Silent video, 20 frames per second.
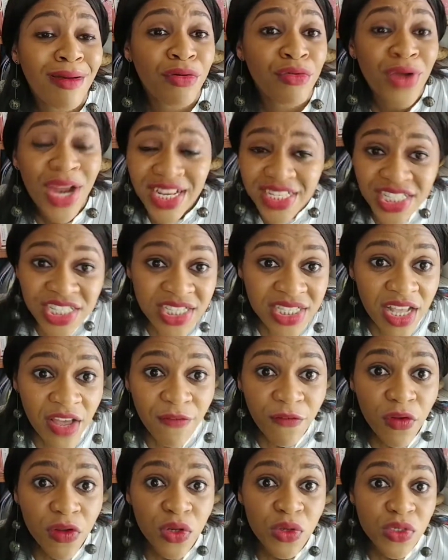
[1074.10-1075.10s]
register
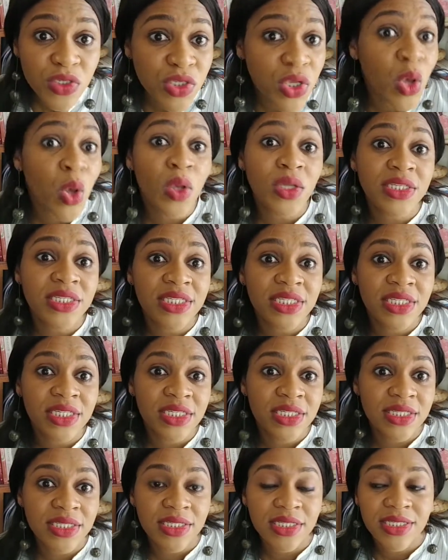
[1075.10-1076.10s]
for those courses
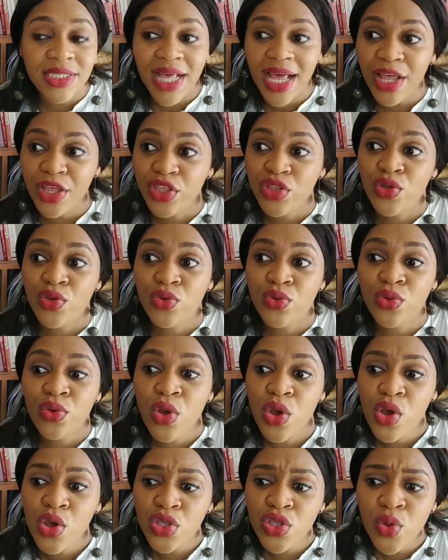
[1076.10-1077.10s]
that you
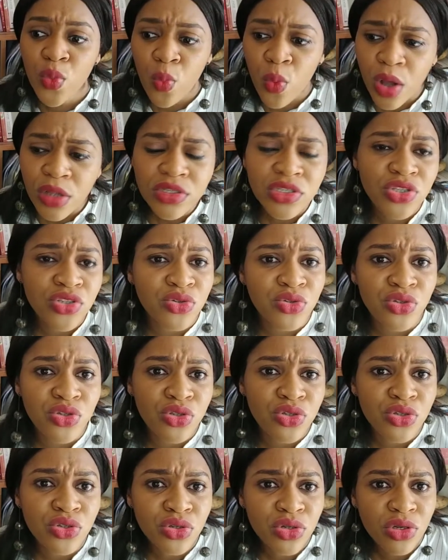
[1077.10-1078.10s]
want to
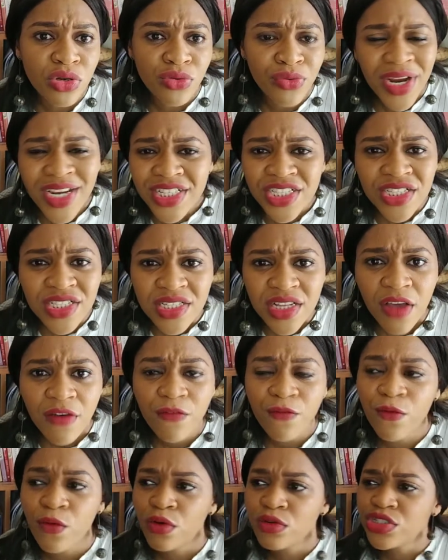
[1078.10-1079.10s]
register
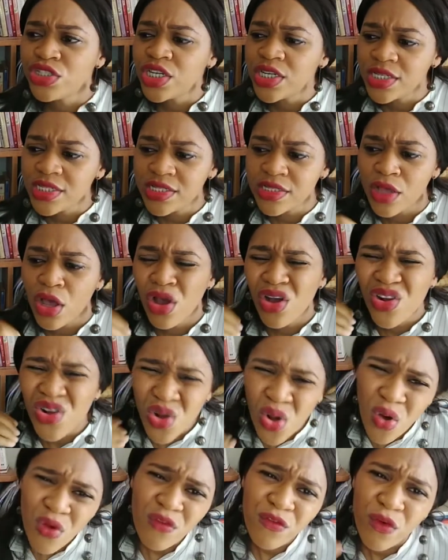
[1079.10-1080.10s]
for. Just
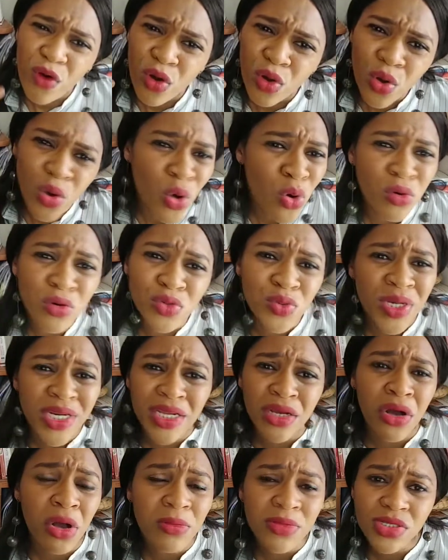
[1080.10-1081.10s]
go for gold when
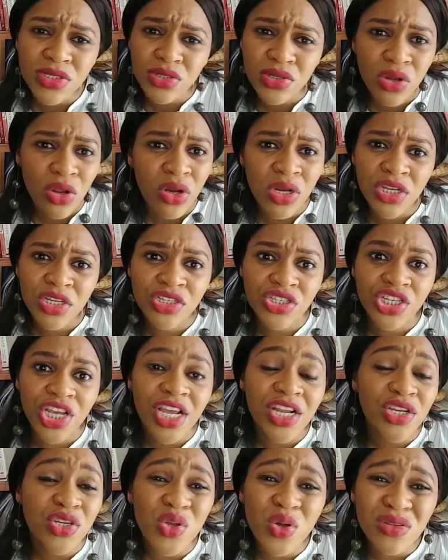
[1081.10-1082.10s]
it comes to knowledge,
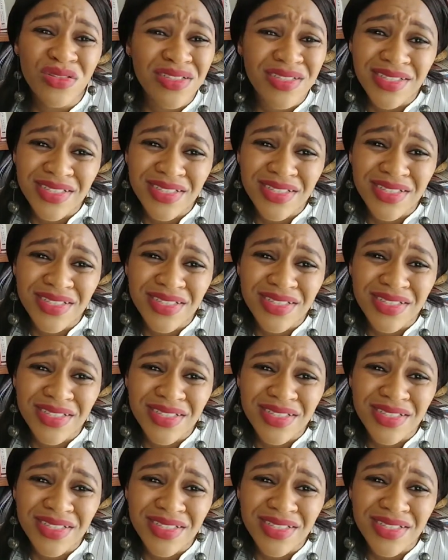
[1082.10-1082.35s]
and don't